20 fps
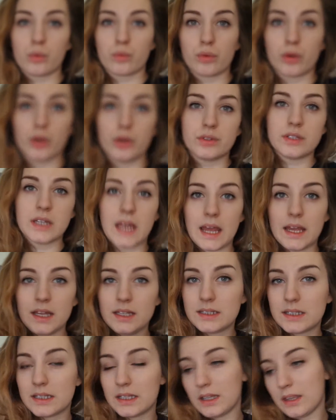
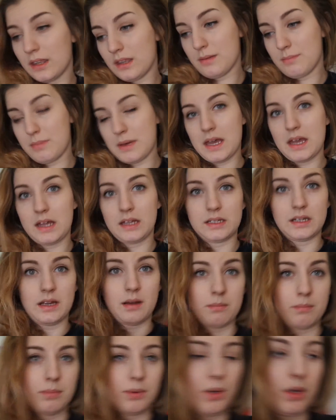rotate the bed
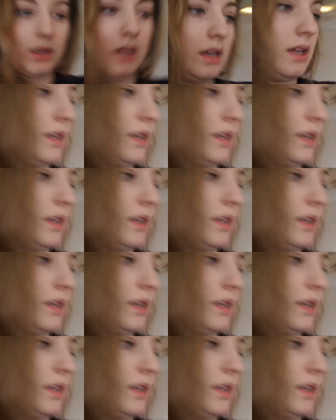and put